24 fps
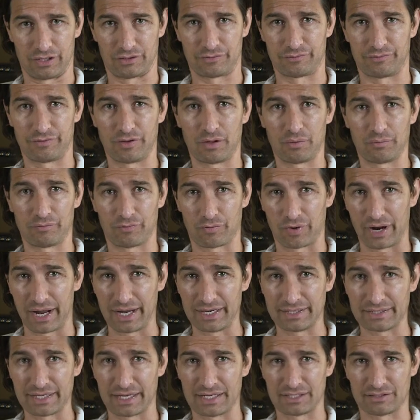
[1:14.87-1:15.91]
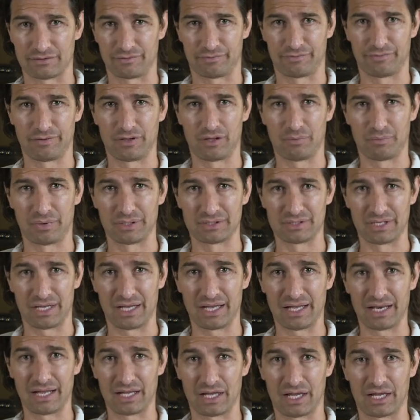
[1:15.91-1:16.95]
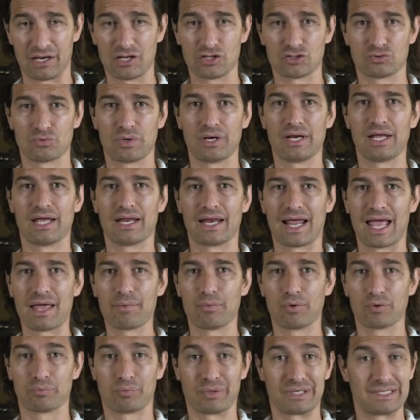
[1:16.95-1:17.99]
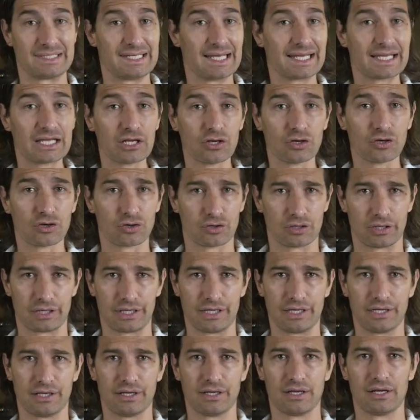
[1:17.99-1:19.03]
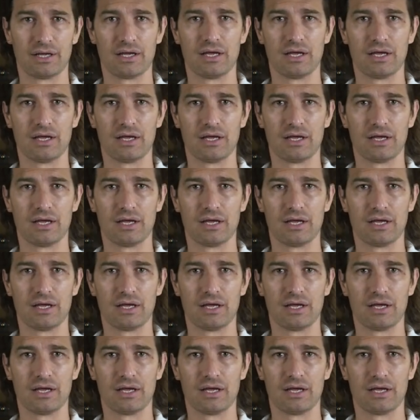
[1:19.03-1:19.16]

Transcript: this film, for eight days, the film is it, it has really enabled, particularly